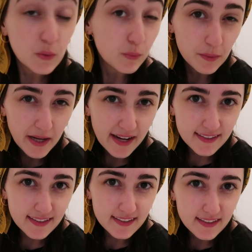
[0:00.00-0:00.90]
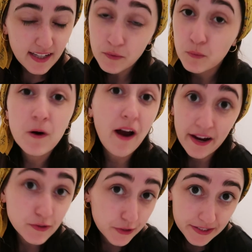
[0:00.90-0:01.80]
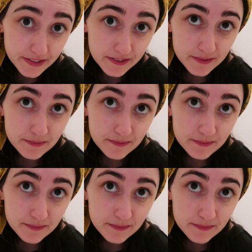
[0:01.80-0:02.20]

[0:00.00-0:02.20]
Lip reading: We're back and we're hydrated.